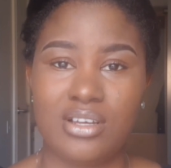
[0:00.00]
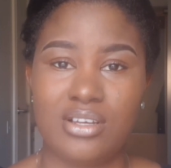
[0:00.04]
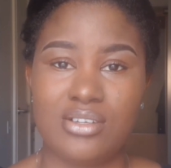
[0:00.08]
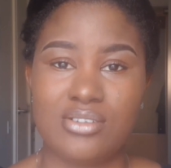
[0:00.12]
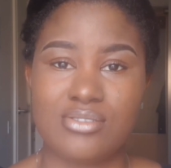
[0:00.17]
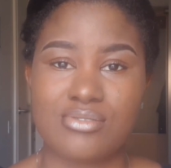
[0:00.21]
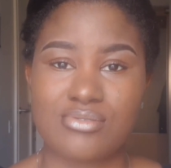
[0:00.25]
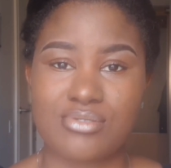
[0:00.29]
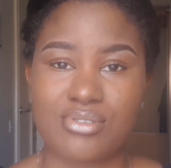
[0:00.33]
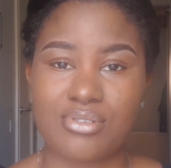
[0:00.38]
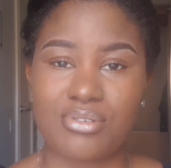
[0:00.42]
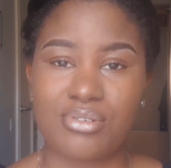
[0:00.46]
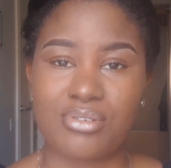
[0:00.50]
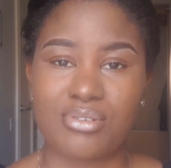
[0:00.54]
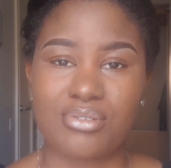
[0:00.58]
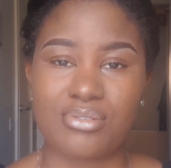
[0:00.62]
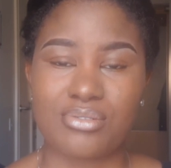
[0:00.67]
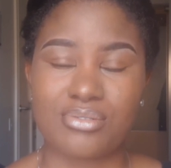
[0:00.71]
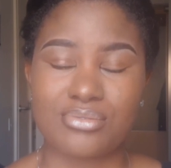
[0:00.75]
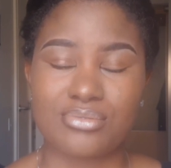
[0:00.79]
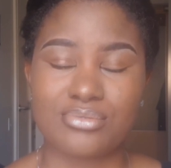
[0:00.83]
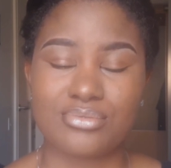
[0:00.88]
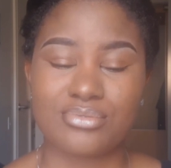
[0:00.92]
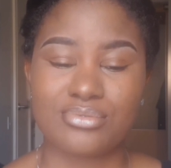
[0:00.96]

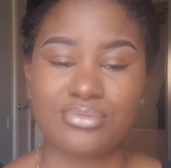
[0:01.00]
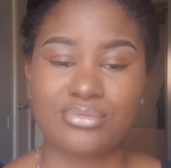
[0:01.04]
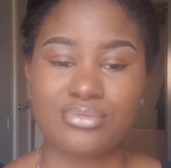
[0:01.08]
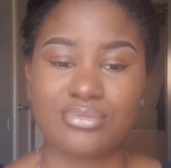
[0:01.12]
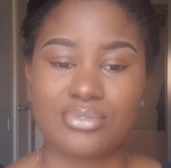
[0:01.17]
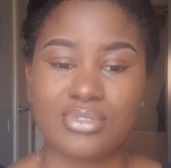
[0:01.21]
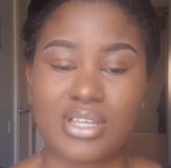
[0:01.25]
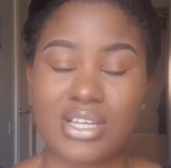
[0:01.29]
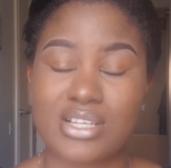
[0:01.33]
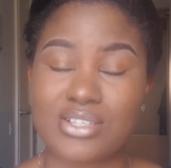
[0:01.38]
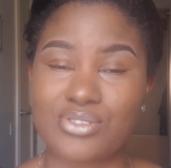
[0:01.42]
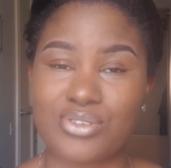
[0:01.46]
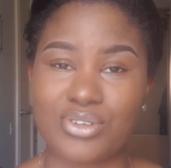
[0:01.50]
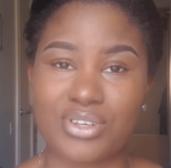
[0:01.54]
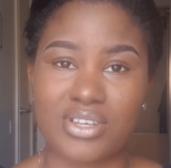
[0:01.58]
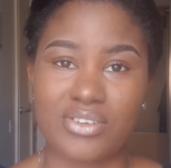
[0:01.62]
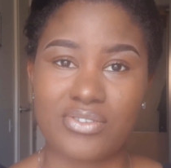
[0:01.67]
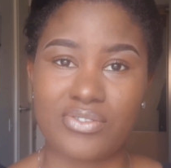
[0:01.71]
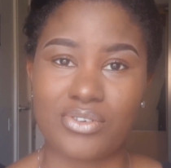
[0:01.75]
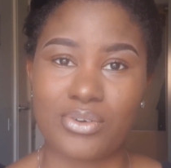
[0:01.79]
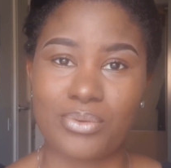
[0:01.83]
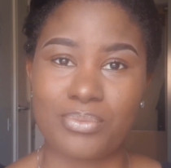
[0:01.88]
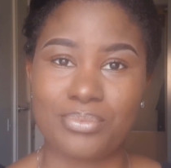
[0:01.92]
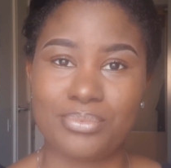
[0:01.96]
So let's not
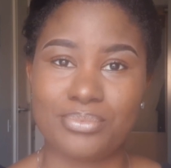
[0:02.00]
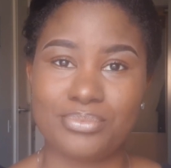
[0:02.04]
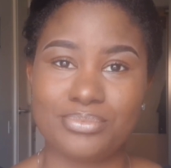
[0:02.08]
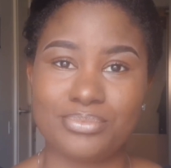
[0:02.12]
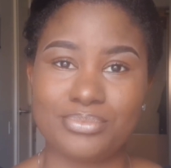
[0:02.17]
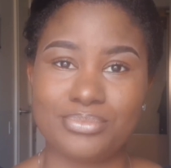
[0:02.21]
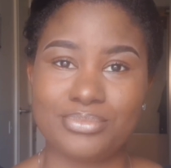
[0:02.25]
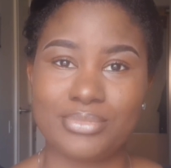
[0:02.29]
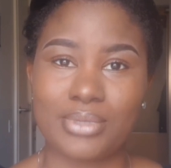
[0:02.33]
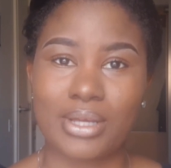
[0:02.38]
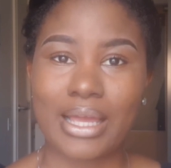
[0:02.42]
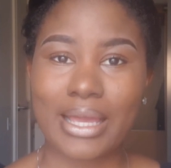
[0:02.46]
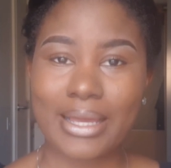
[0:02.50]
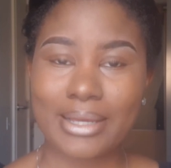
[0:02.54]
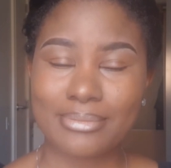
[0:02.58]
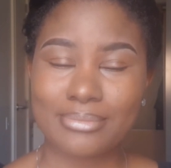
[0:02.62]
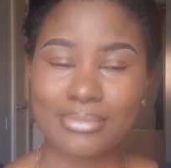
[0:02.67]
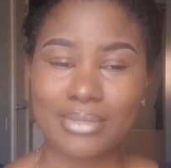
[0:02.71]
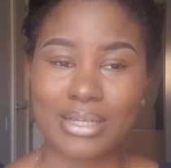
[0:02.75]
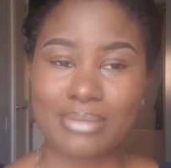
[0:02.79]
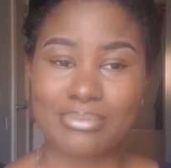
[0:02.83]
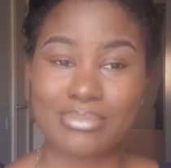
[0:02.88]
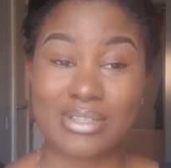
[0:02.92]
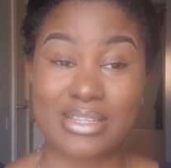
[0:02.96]
give up. Okay,
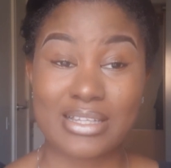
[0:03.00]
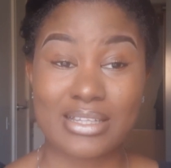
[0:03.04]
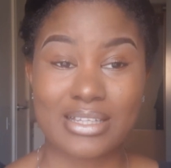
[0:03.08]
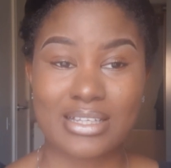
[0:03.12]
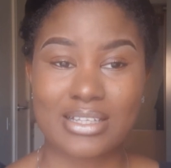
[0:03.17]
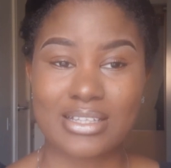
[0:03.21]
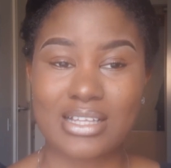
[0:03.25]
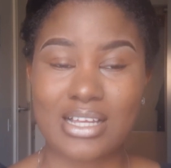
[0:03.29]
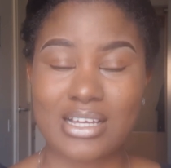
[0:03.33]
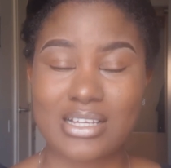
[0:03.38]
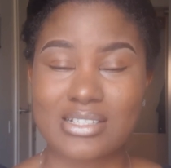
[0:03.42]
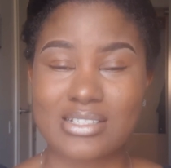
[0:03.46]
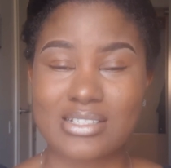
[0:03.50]
I think that